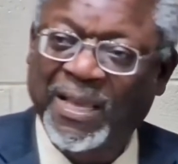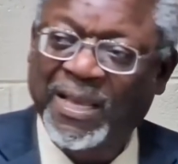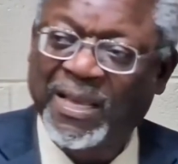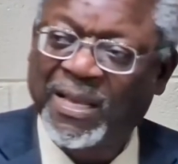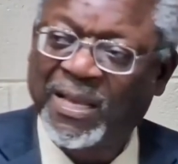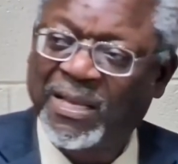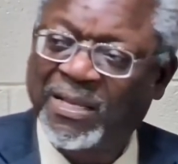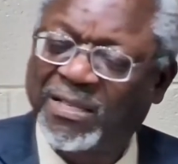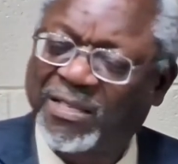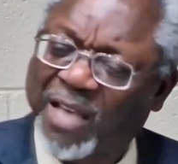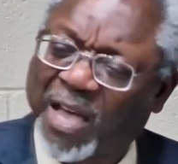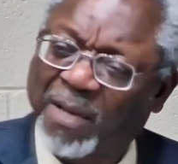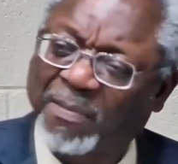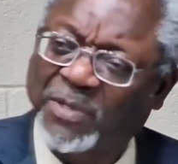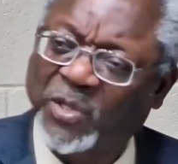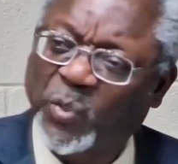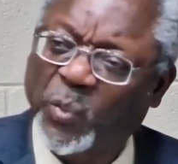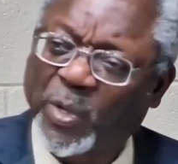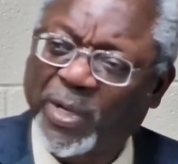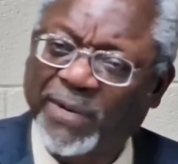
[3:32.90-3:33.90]
Psalm
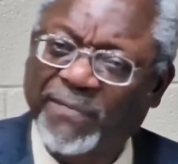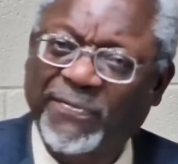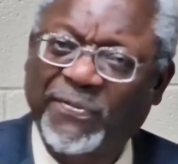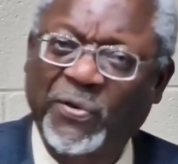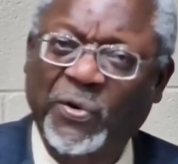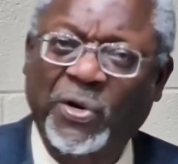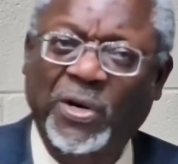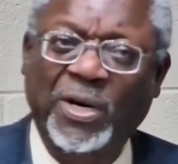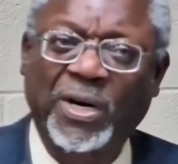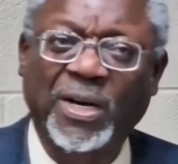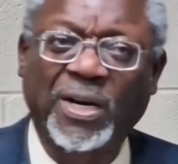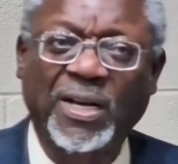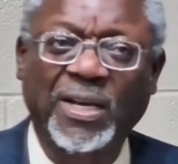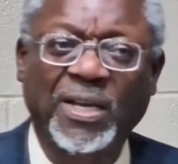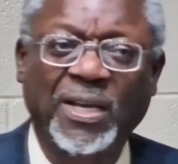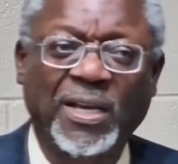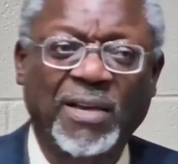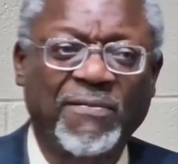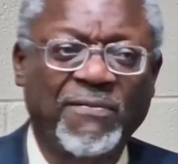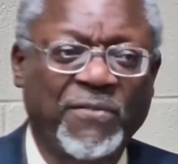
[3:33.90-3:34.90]
24
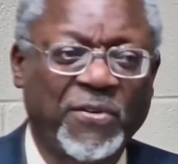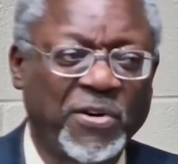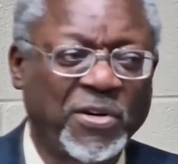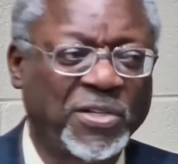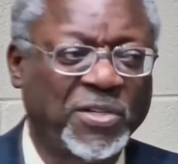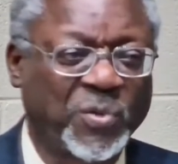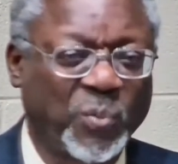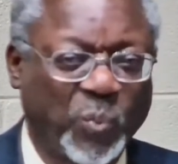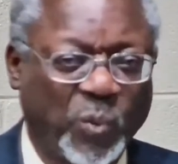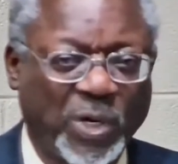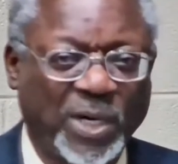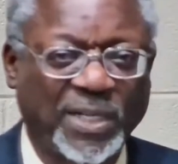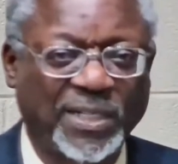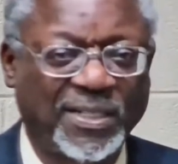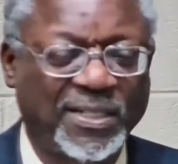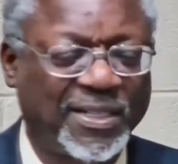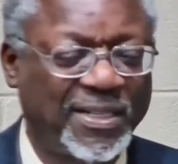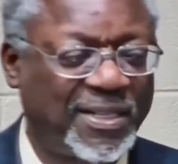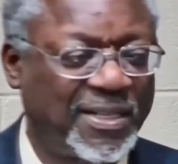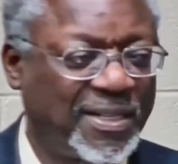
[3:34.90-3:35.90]
and verse 1
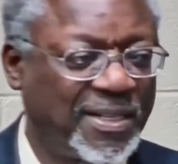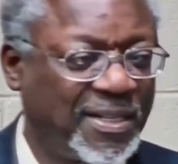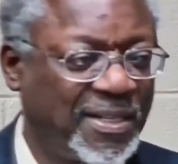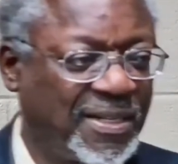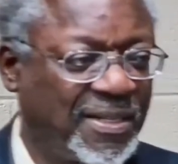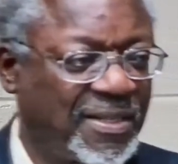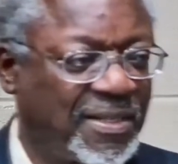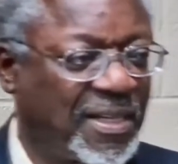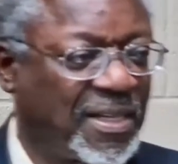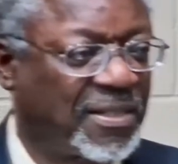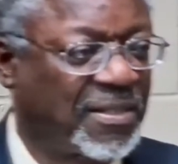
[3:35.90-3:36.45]
says